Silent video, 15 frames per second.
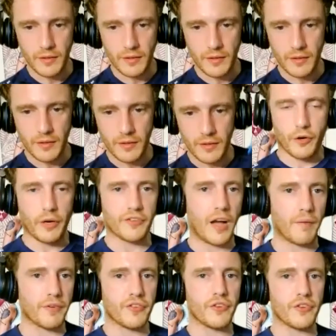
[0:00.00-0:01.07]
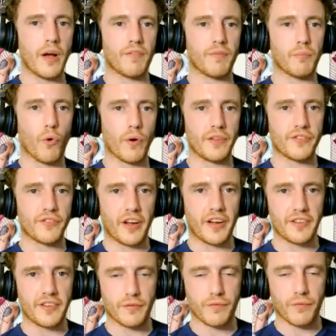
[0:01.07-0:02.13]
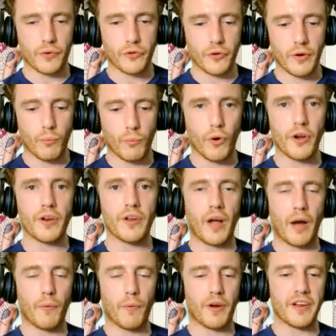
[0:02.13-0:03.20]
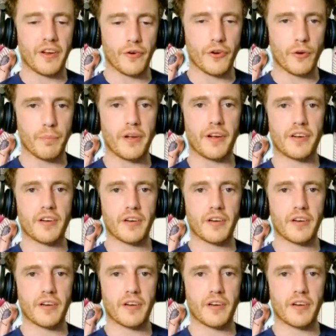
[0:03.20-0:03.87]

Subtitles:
Chris, obviously you have more insight into Fontoura. I want to hear your pick.